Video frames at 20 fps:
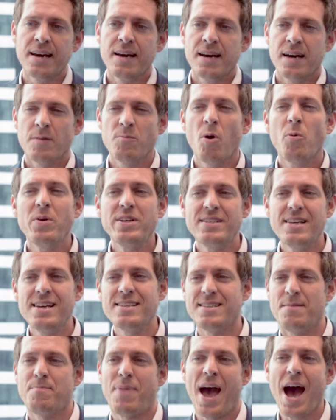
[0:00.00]
And what we see is
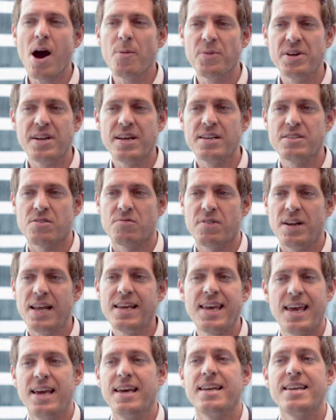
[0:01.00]
empowerment is a really
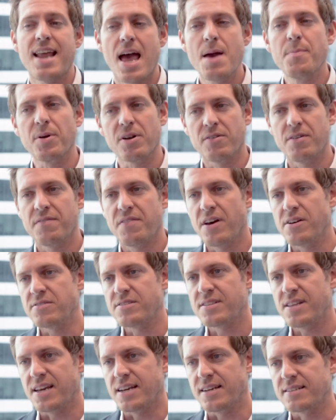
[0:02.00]
key enabler of those
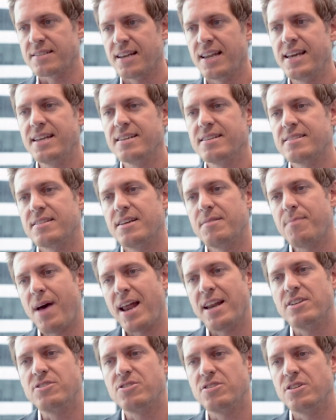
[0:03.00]
things. Leaders that
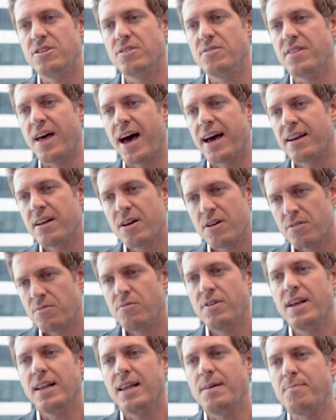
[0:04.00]
manage to do that
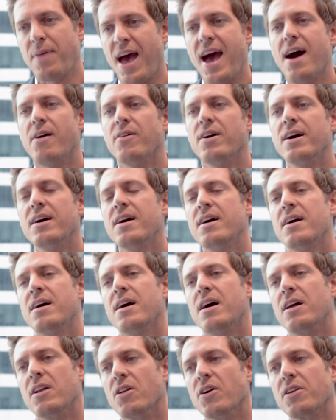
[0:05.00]
really power
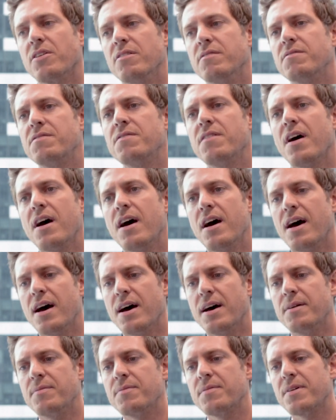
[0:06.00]
a lot of
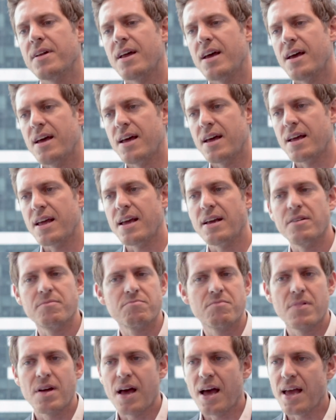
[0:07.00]
uh, uh,
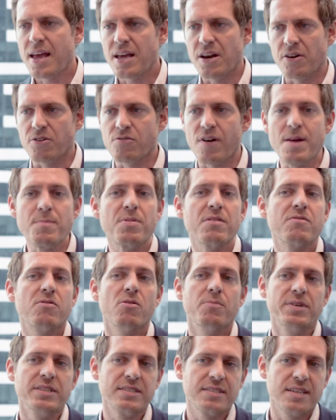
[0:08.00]
you know, great
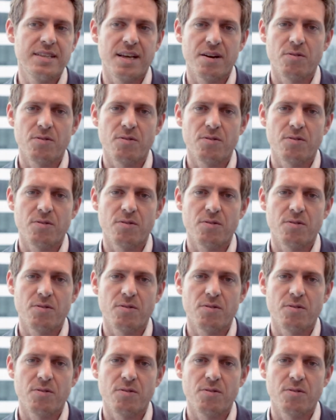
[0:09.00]
performance in their